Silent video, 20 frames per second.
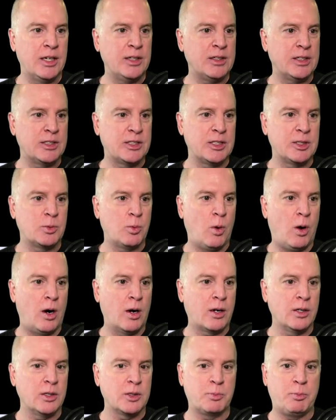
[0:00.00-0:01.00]
This is
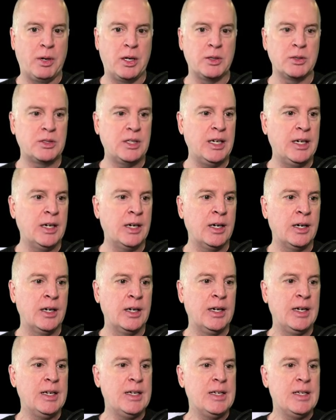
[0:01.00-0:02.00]
Walker's post here.
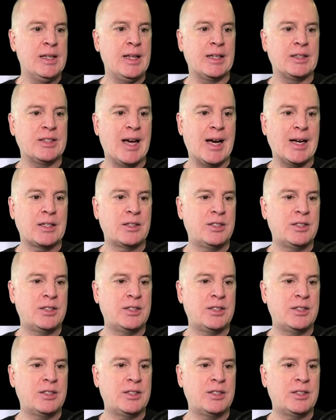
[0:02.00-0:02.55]
Exact